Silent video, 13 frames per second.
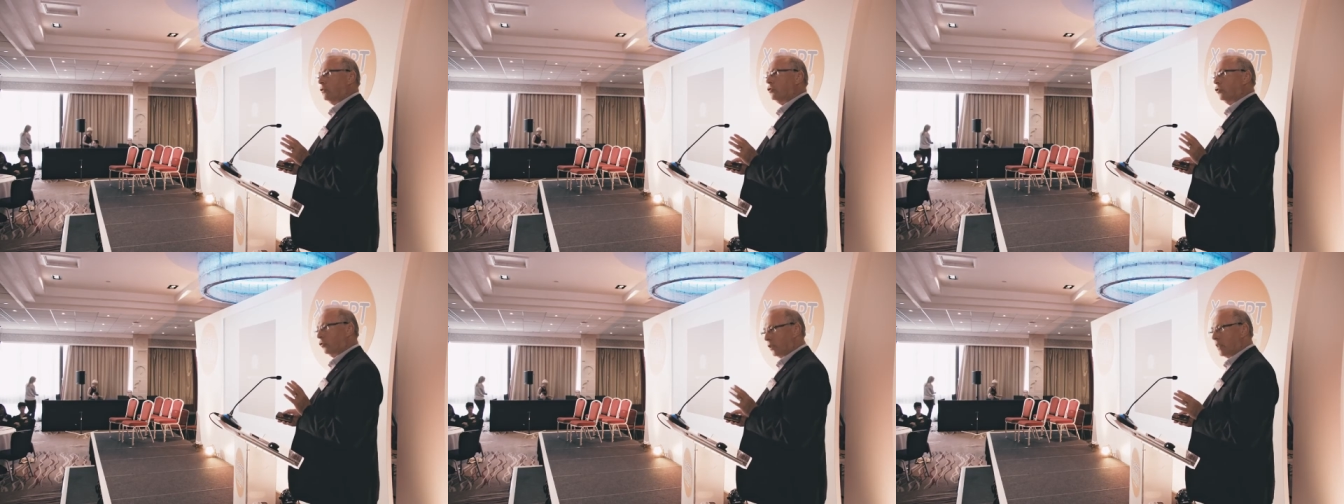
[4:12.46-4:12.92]

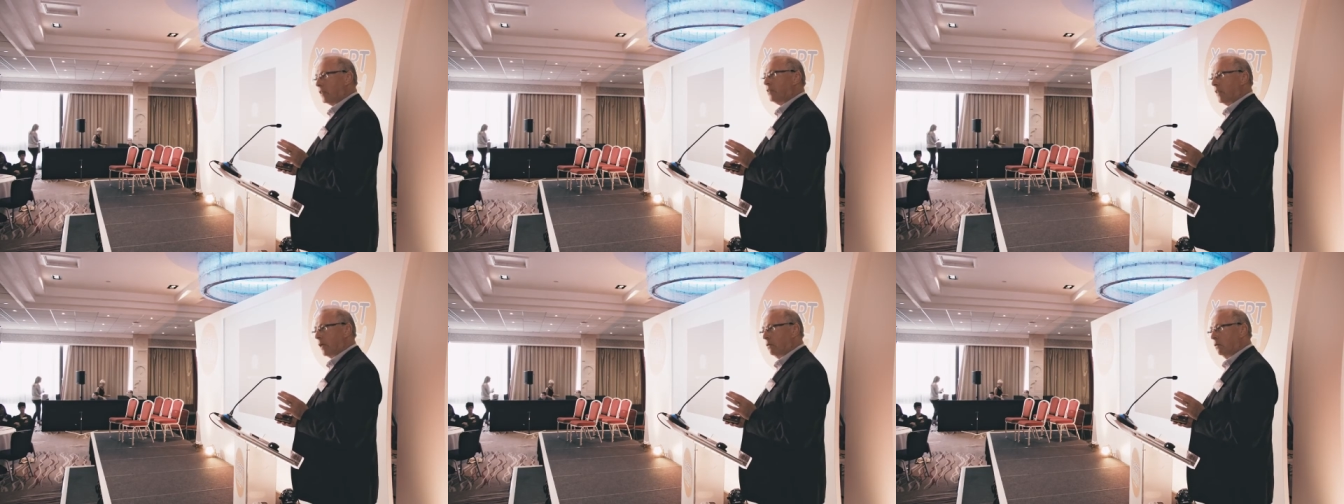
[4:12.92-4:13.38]
studies
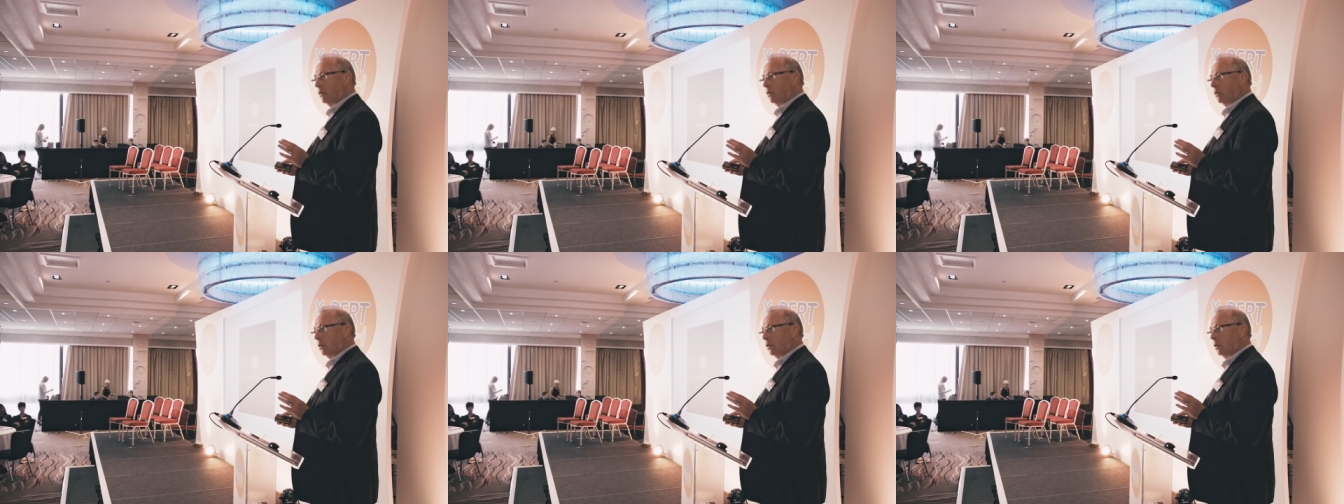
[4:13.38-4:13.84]
now
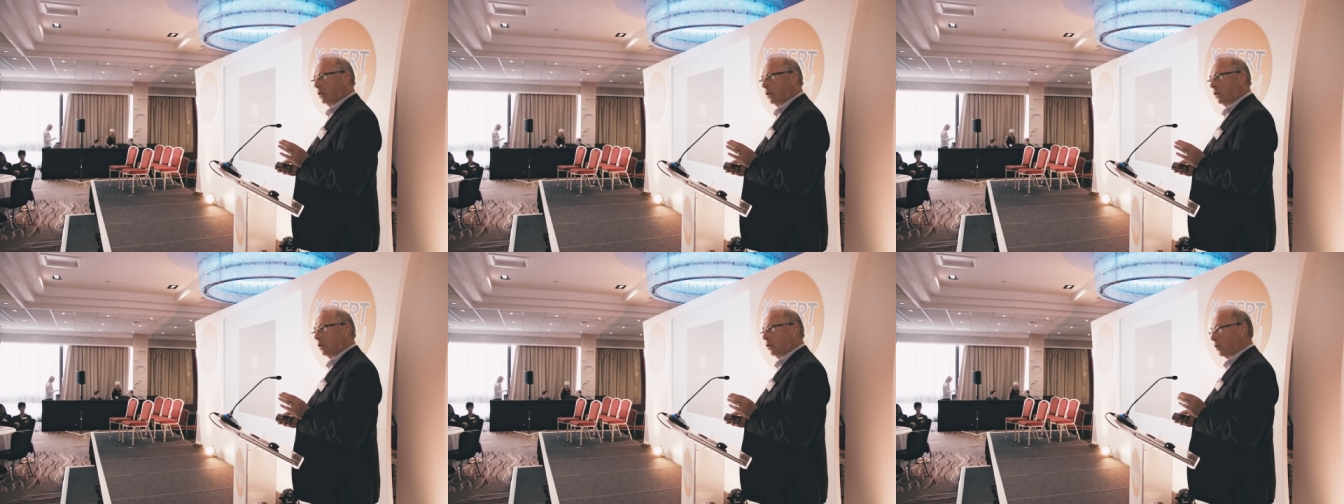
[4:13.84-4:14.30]

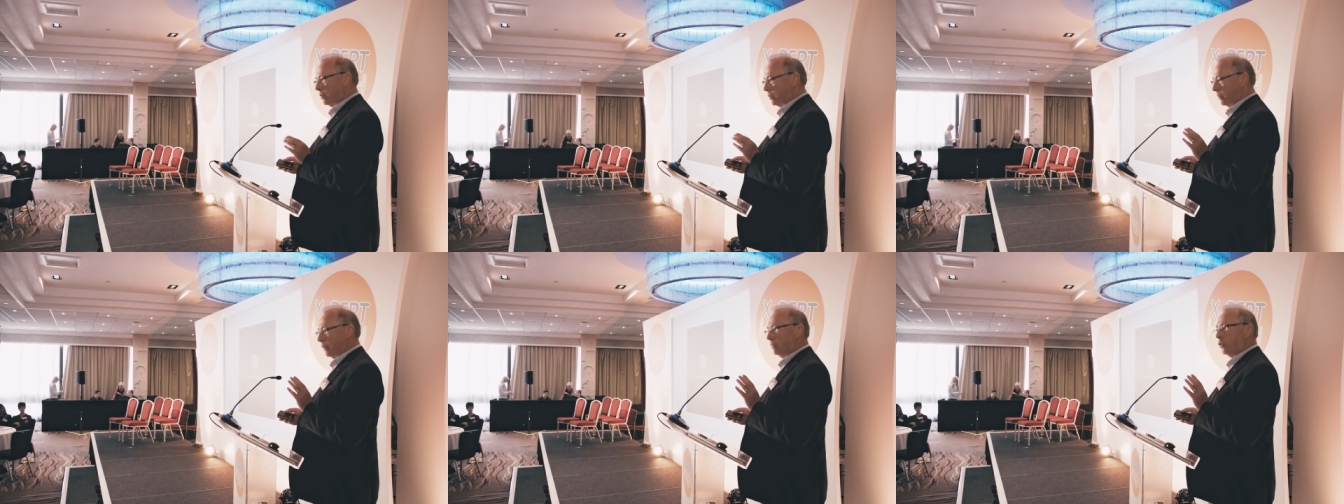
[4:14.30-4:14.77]

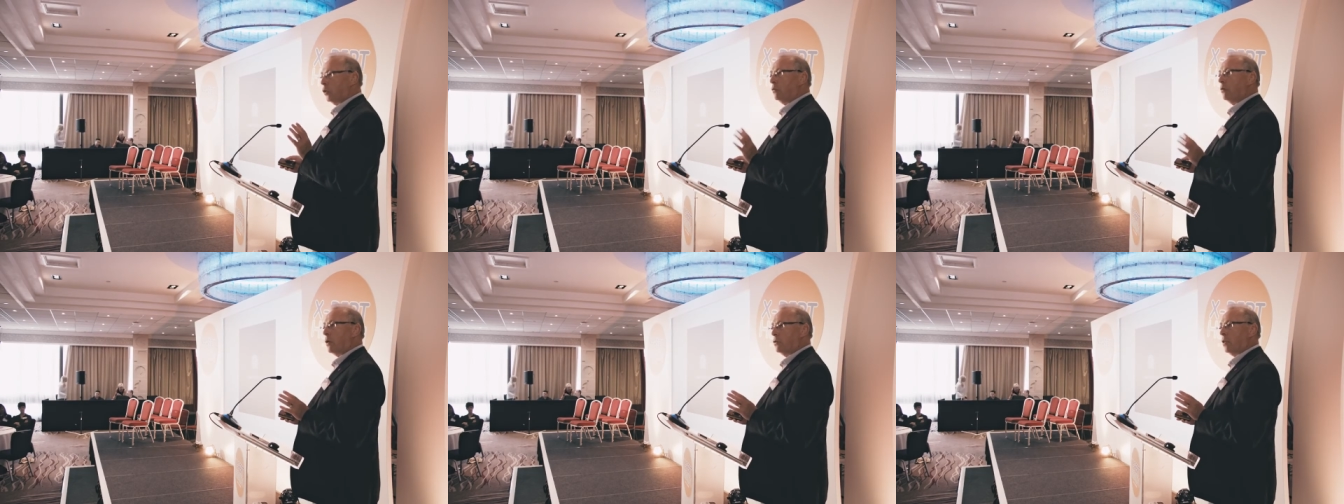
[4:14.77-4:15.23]
Lots of them
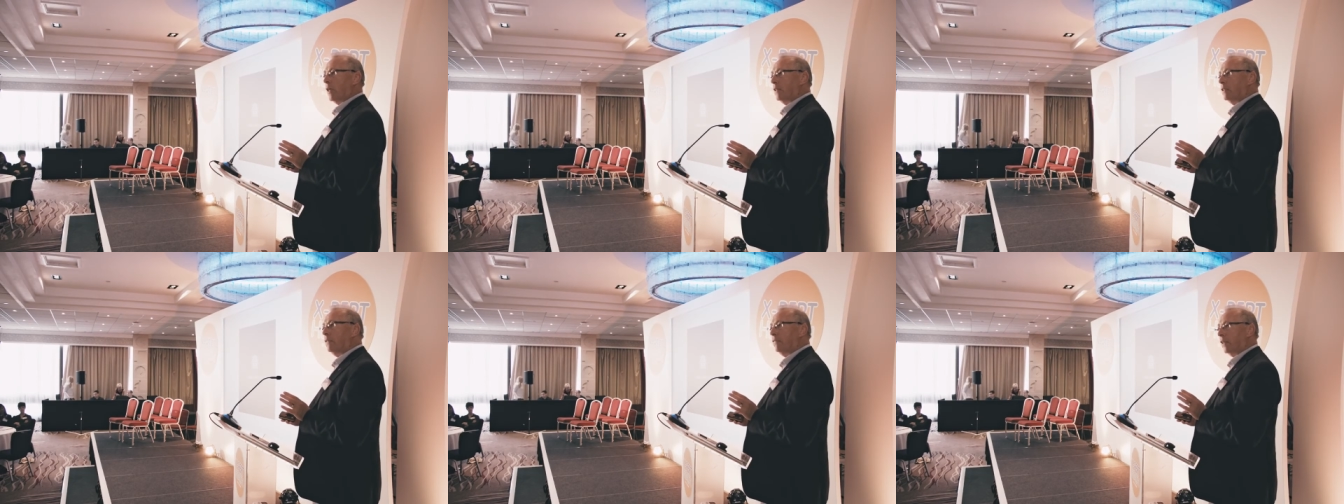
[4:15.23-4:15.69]

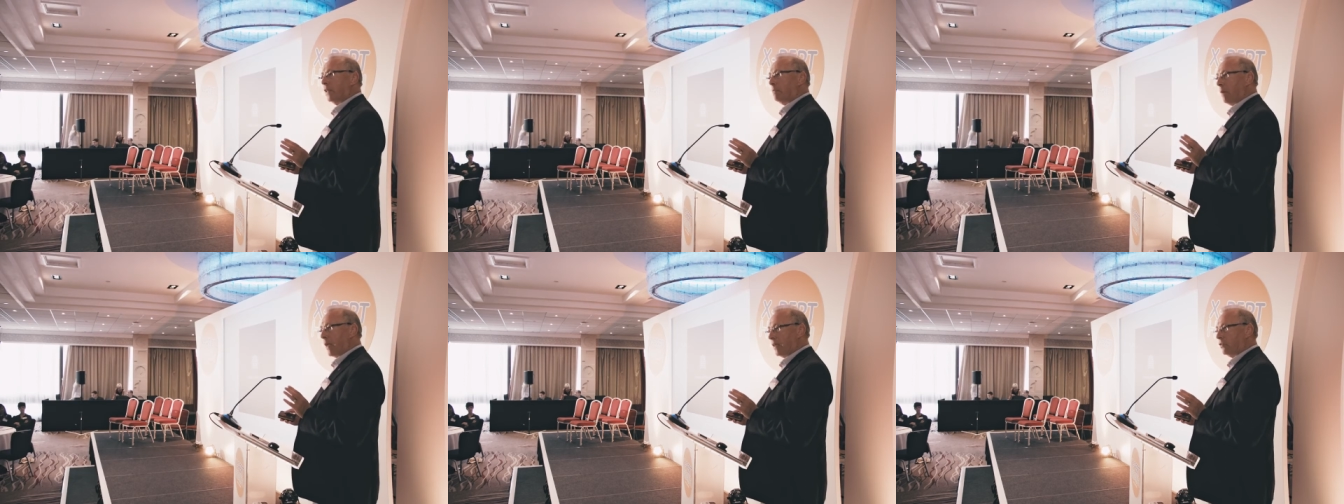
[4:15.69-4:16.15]

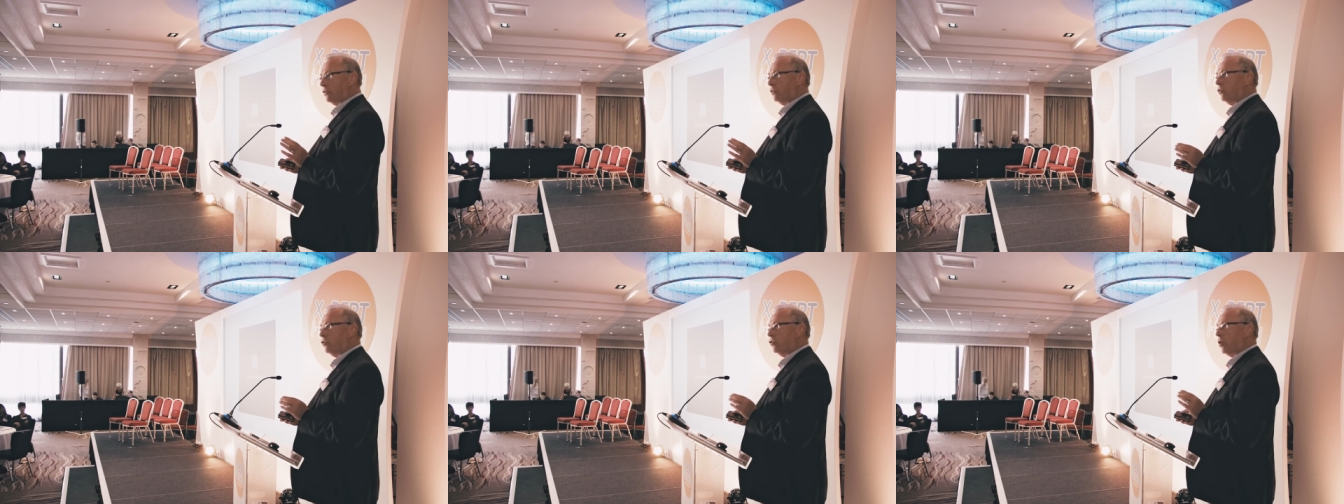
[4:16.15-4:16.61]
neuroscientifically
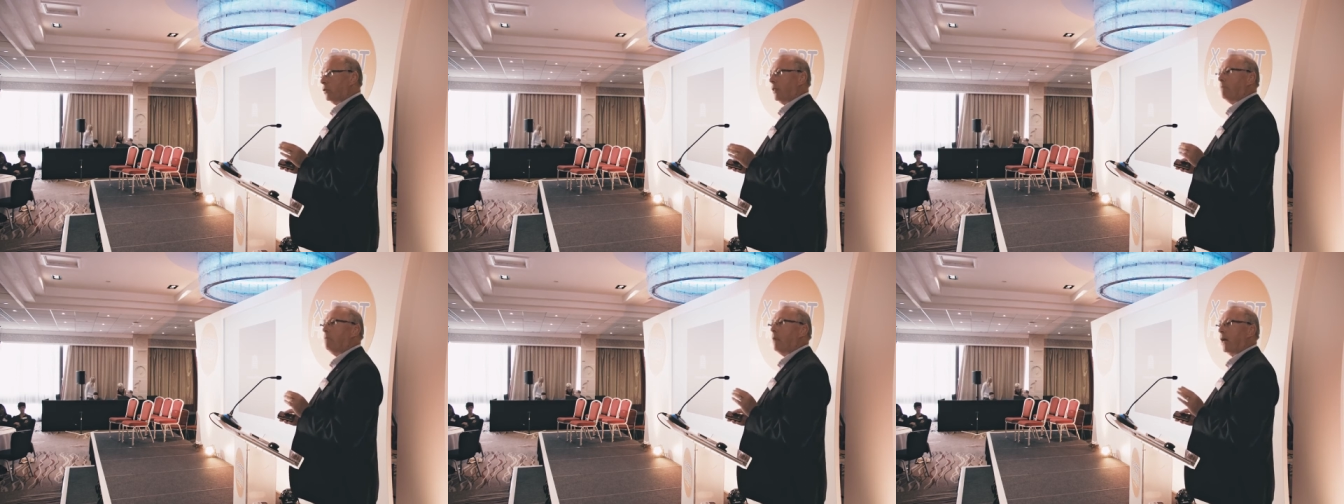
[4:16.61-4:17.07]
based to show
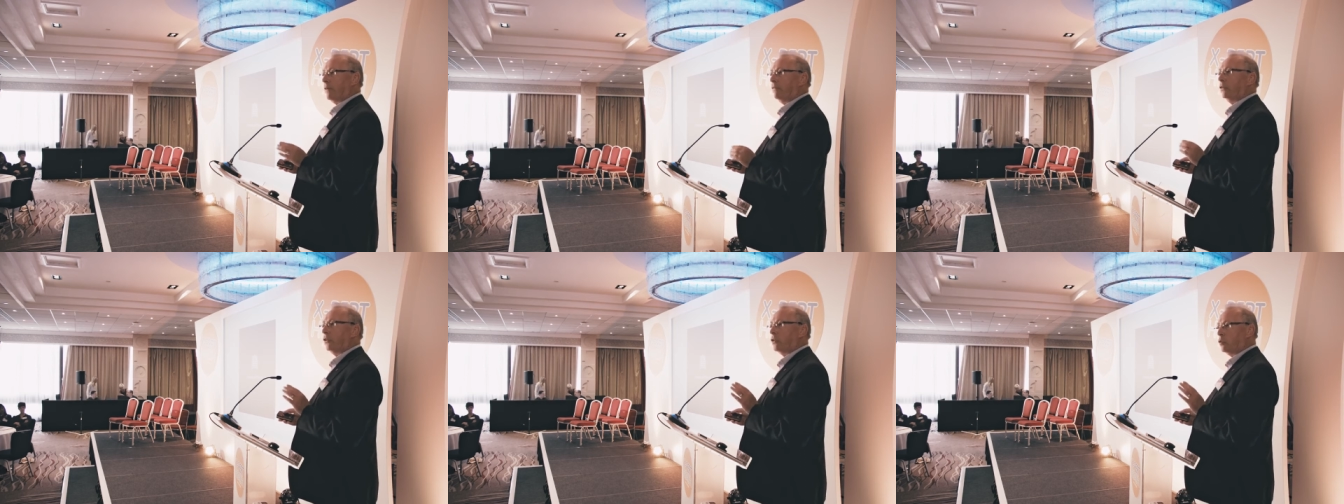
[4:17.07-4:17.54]
that
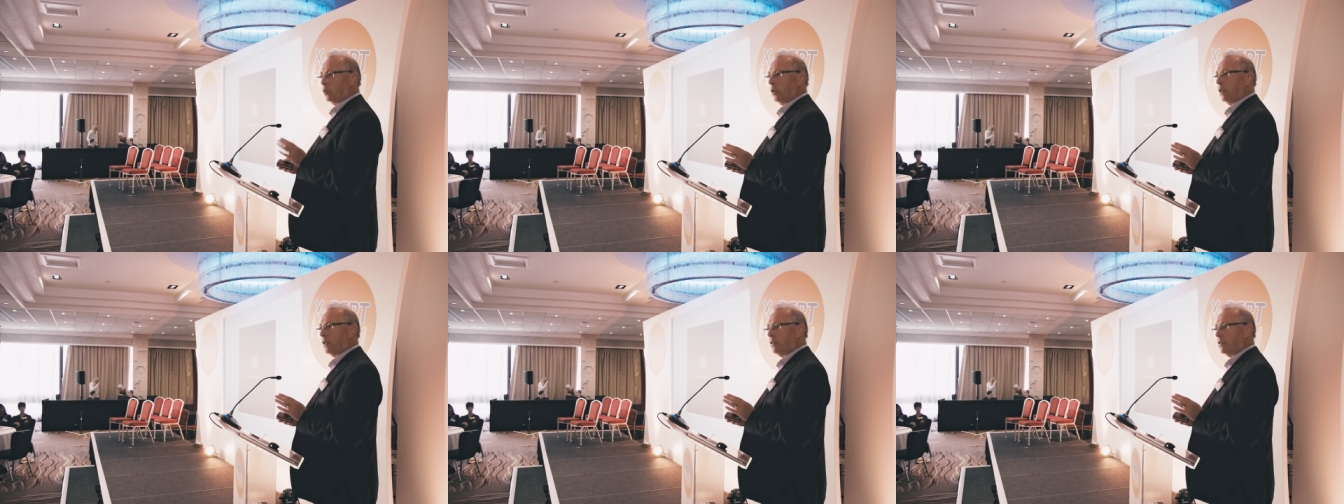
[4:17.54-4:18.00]
mindfulness
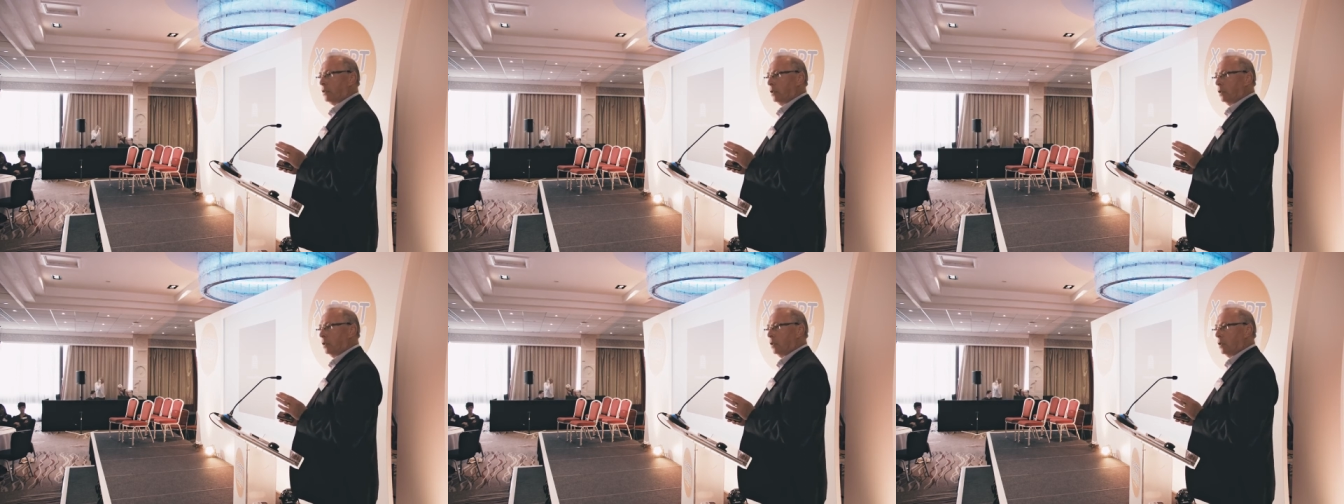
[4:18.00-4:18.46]
works.
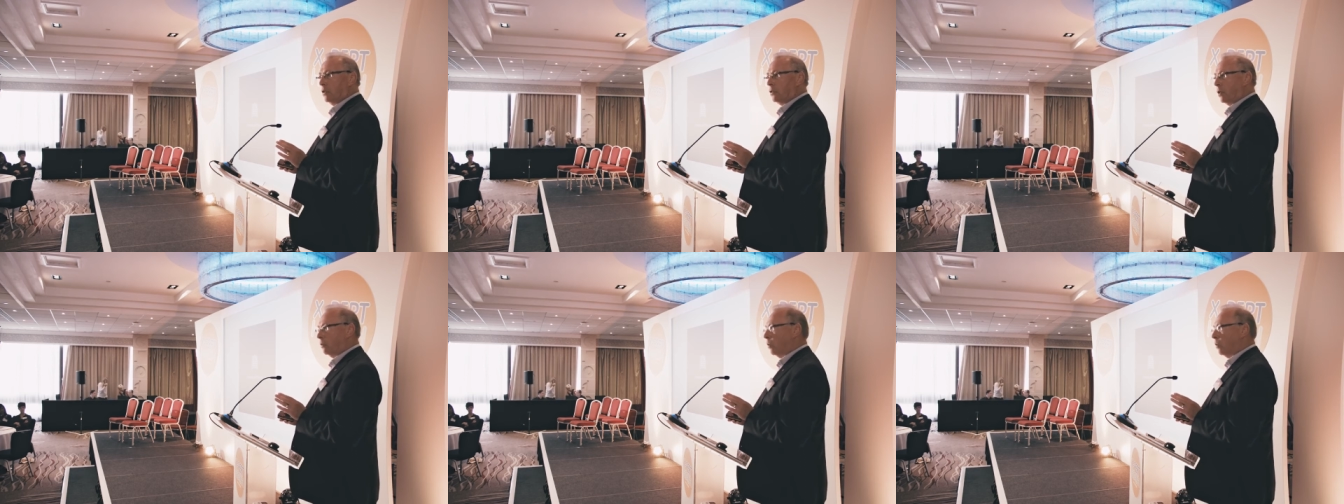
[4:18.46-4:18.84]
So